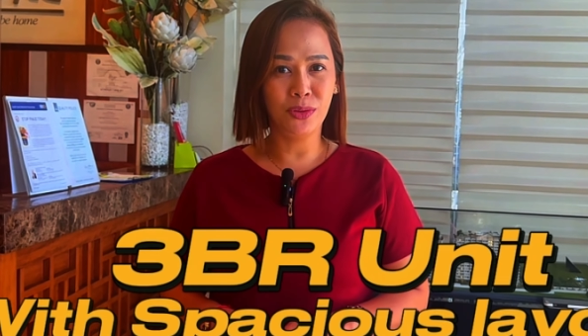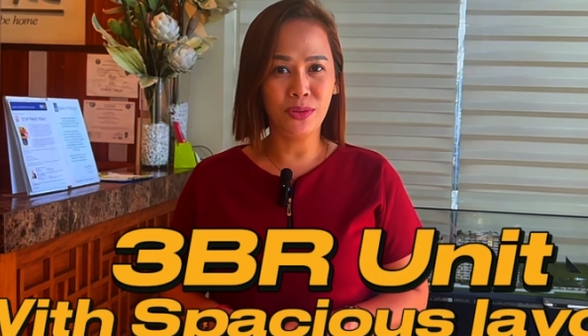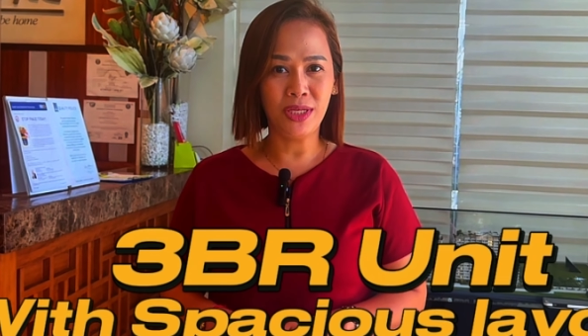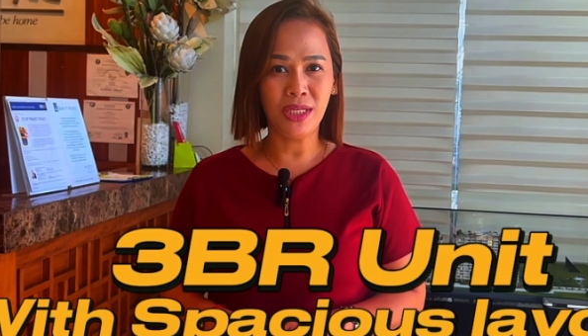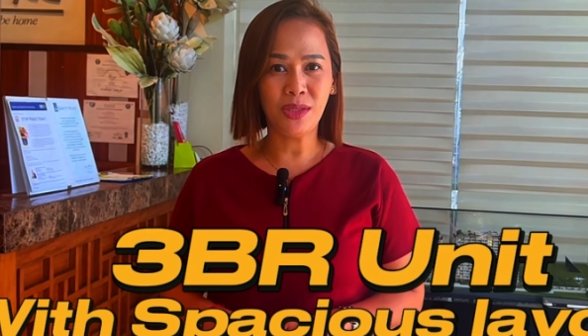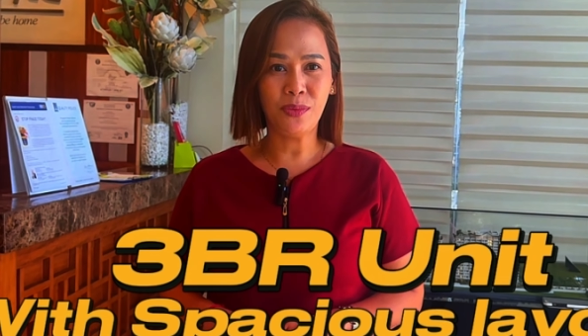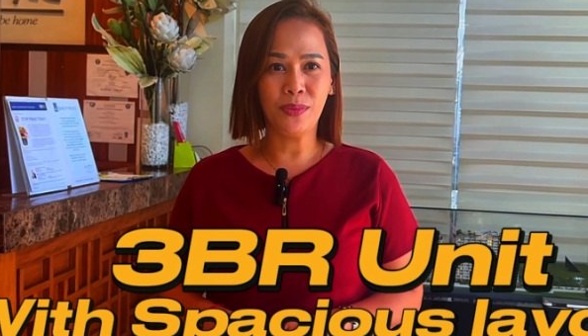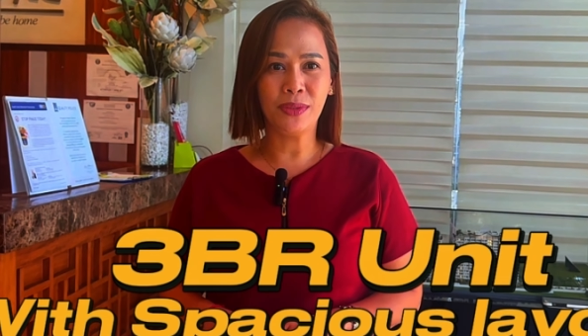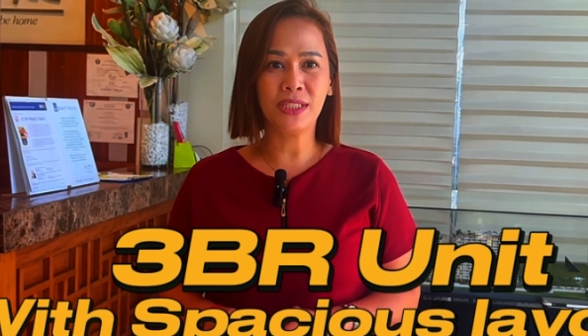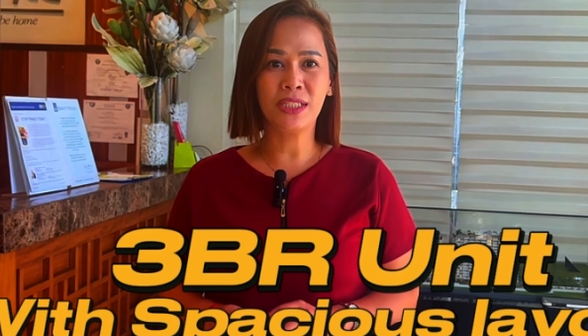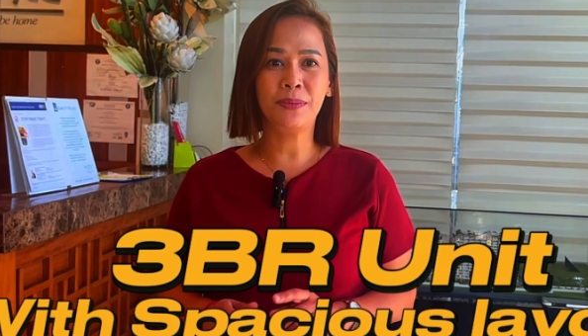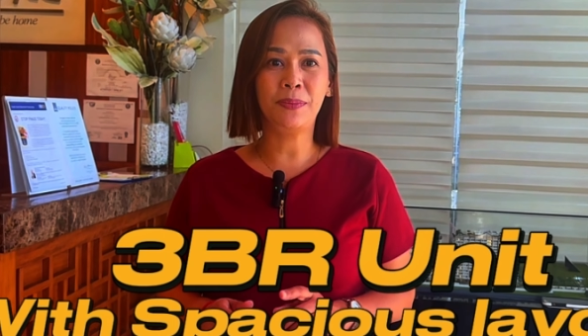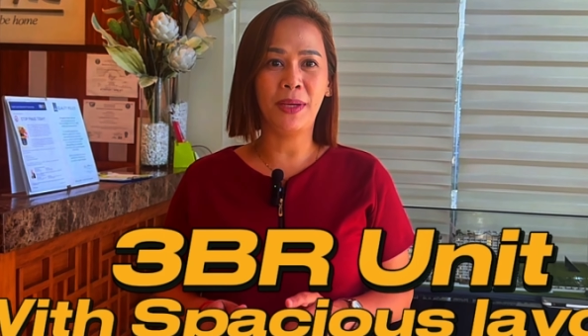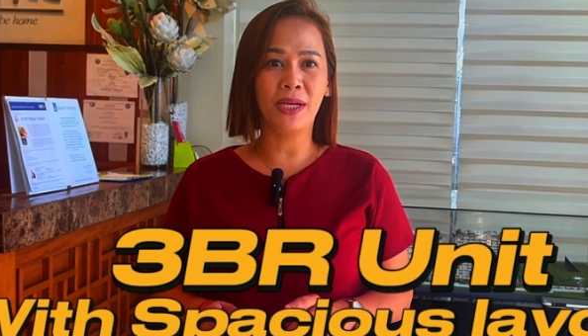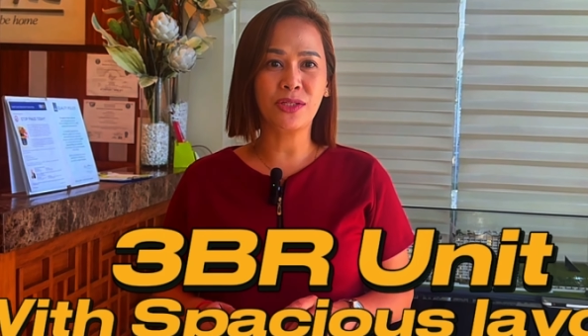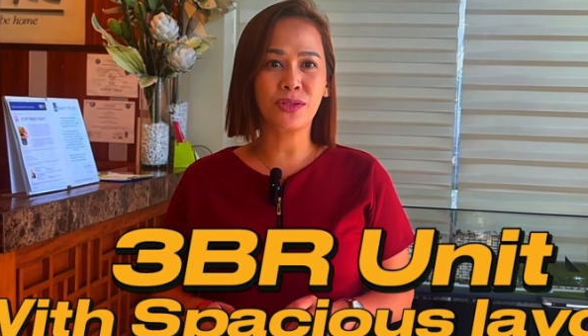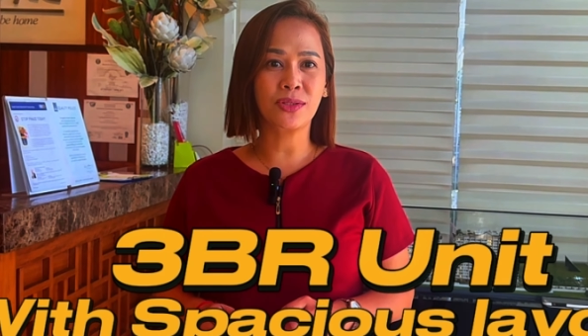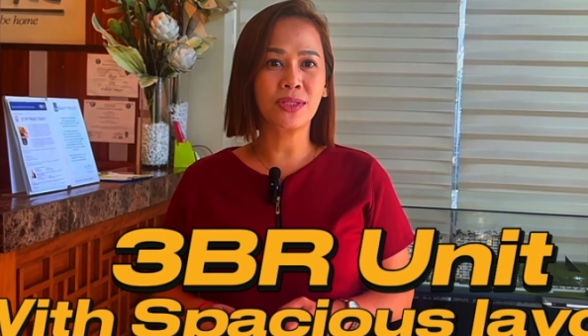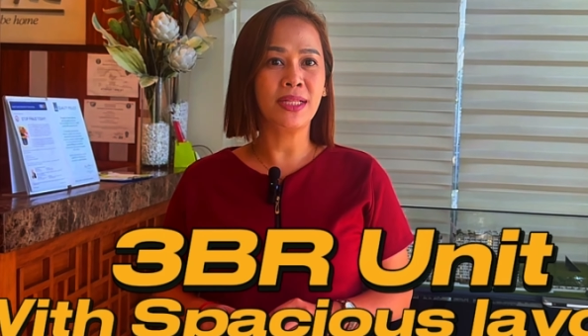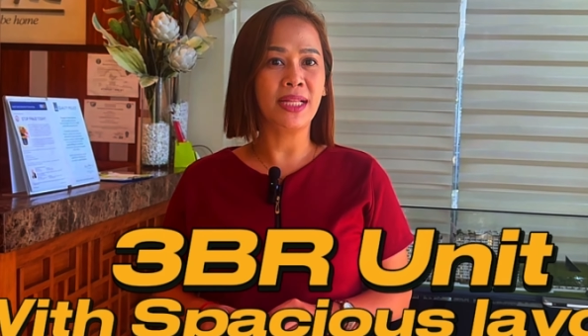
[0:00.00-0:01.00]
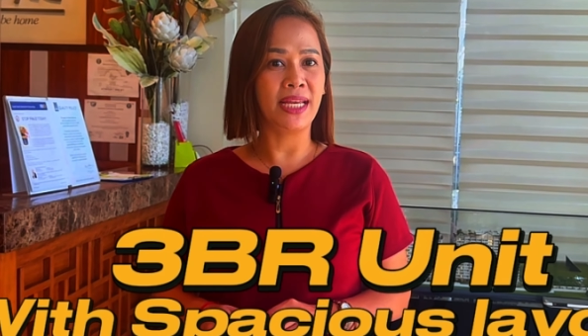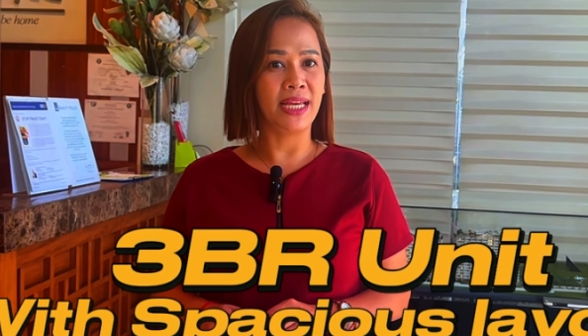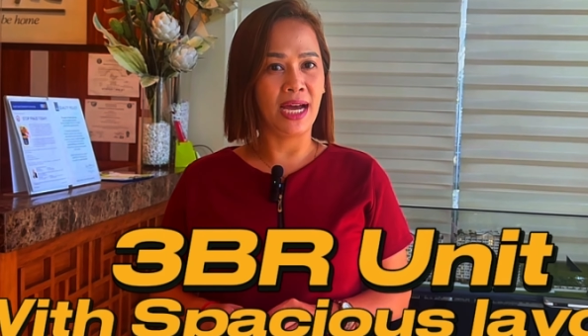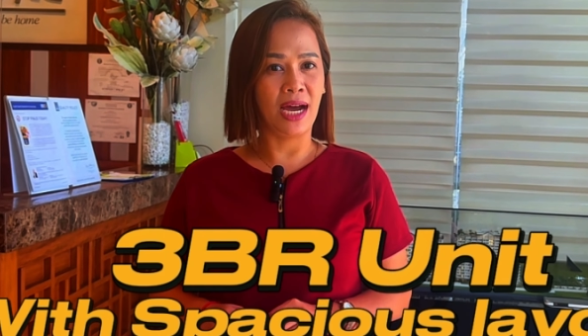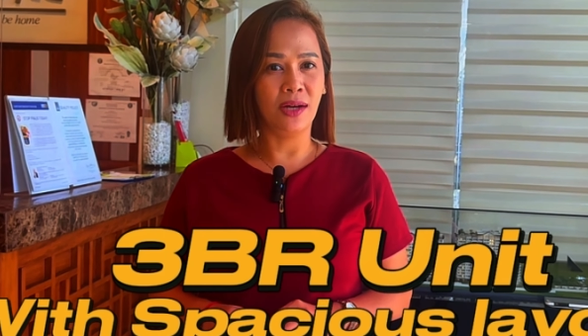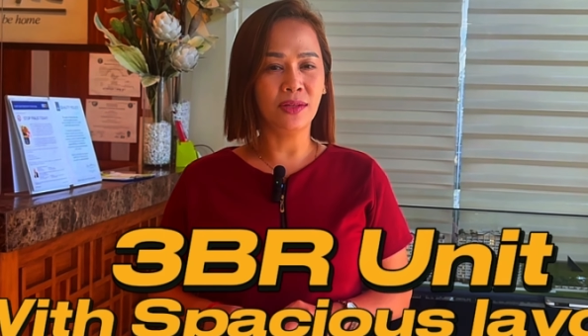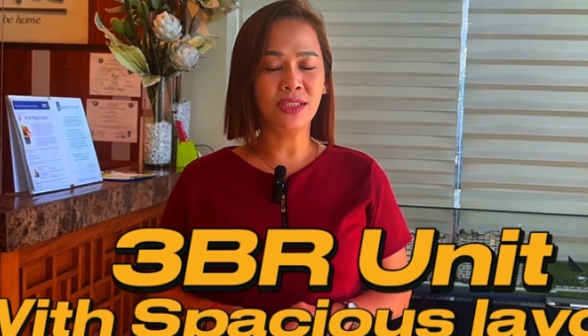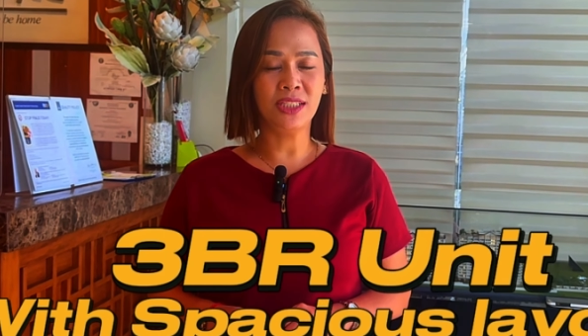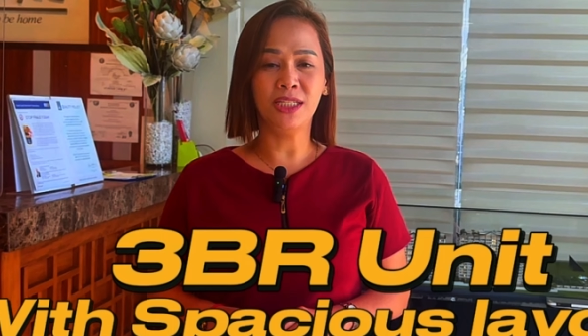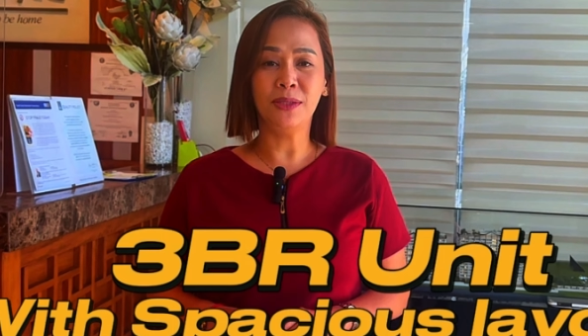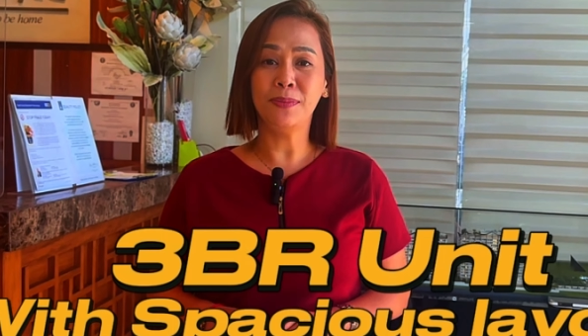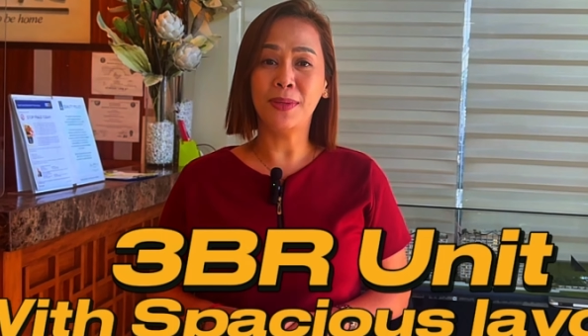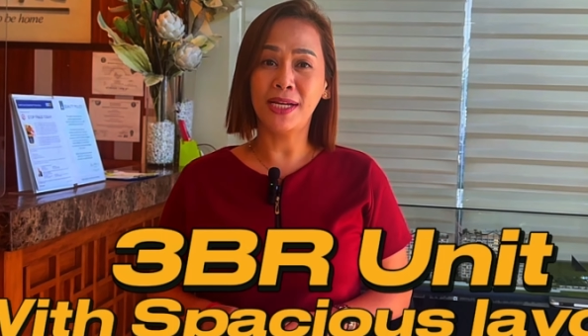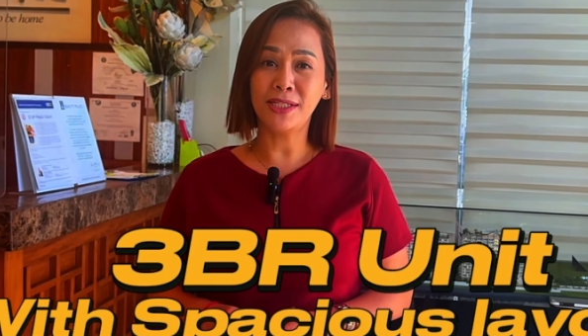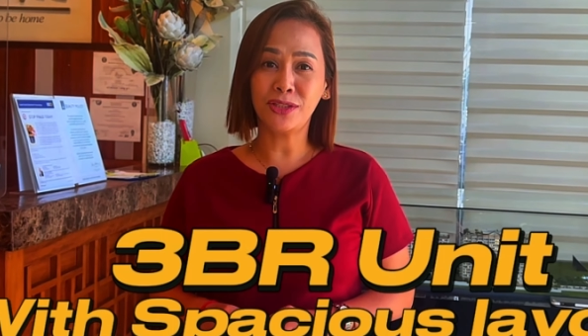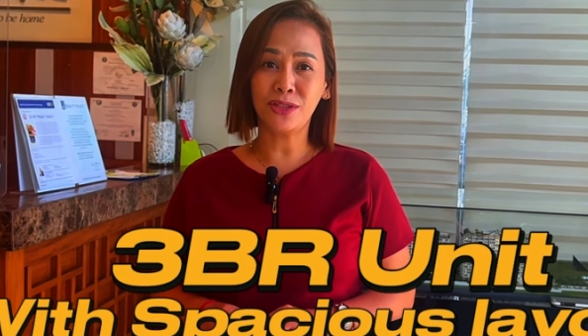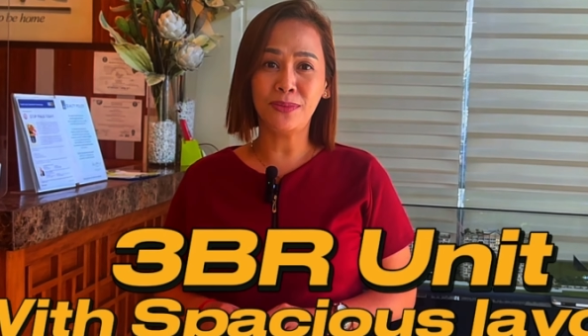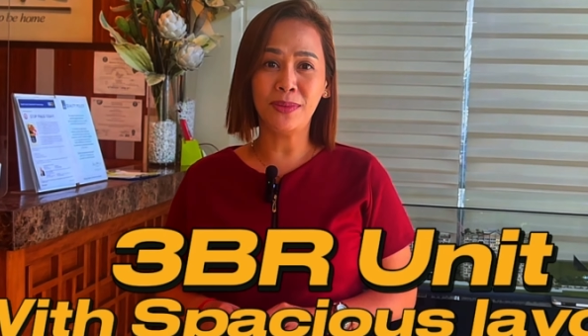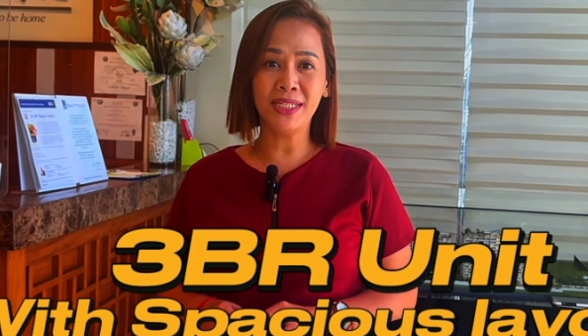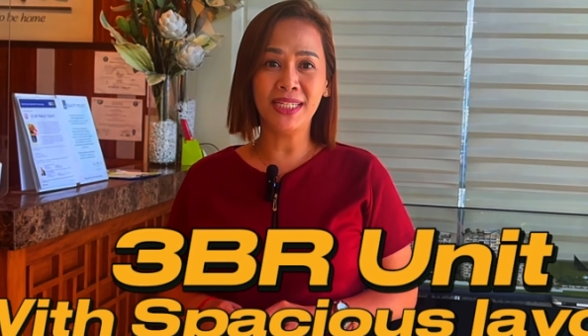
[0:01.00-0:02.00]
unit with spacious layouts in
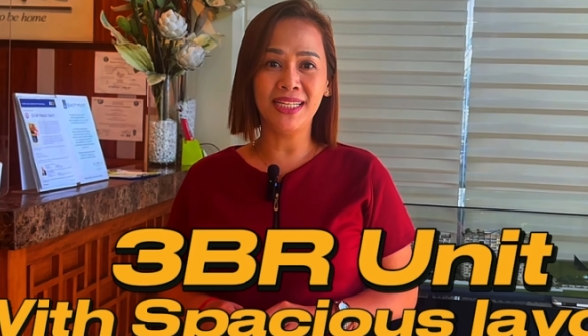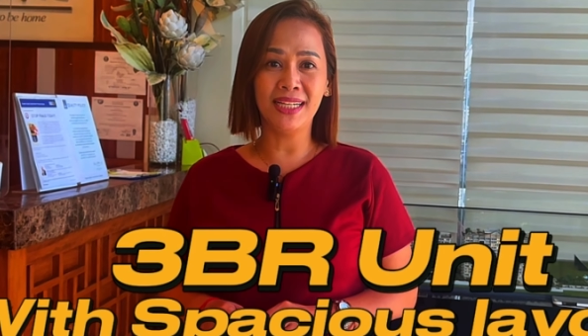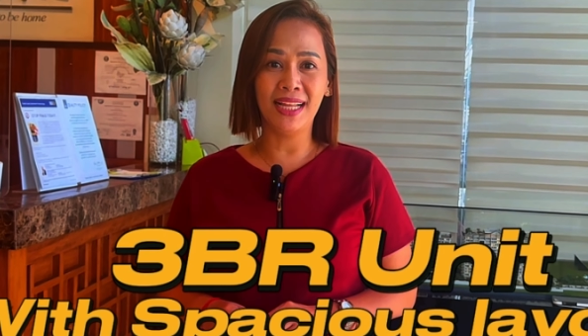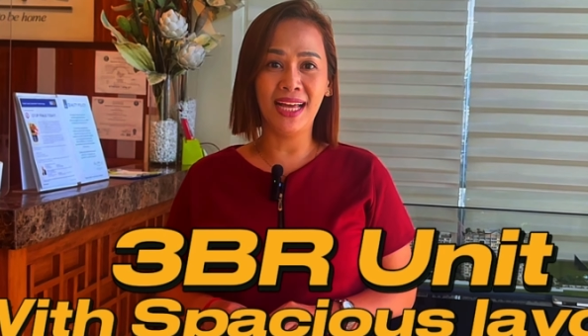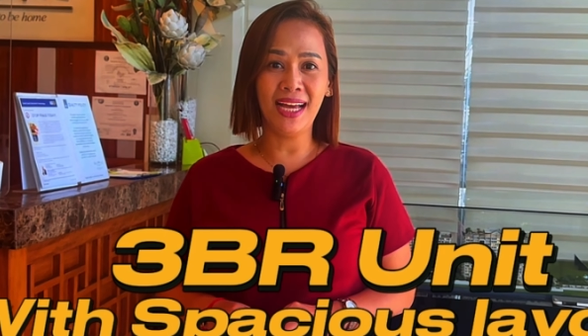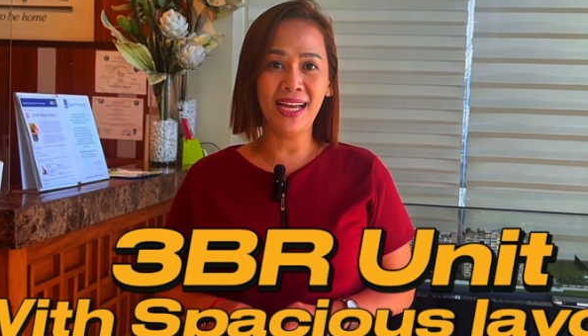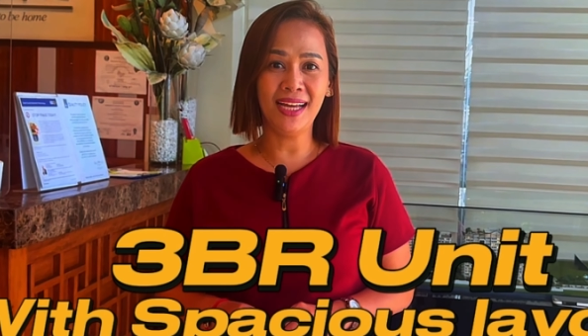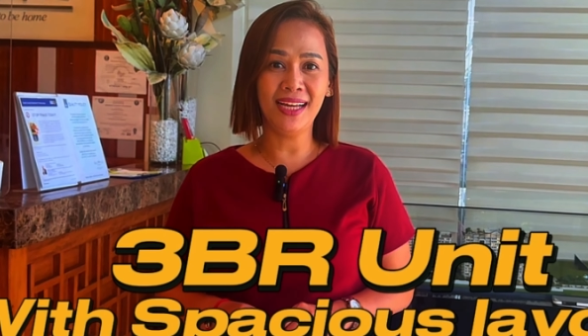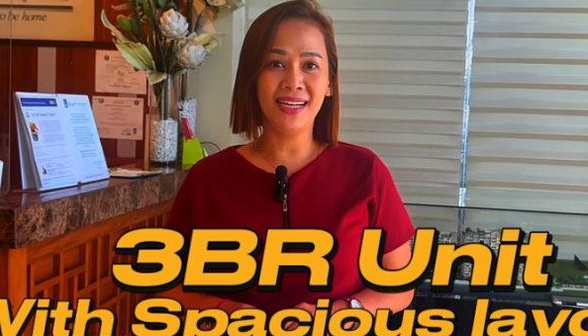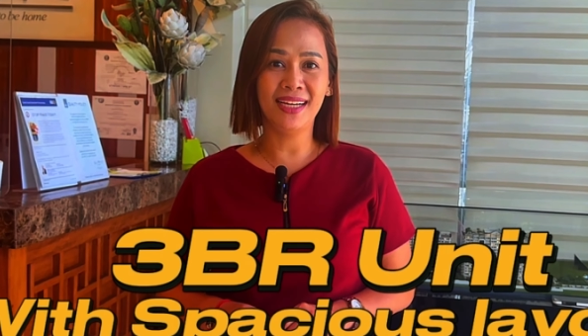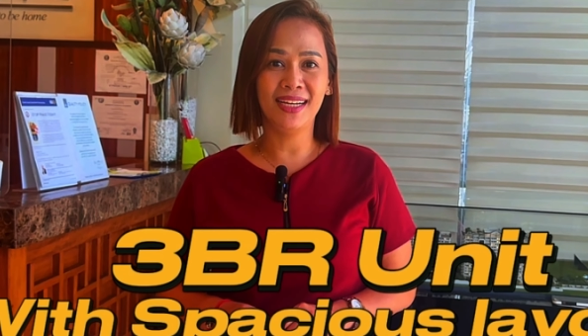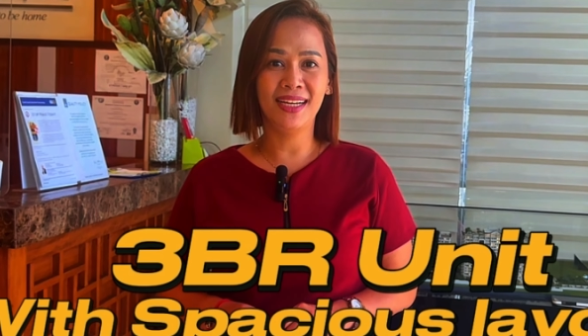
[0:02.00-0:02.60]
Metro Manila?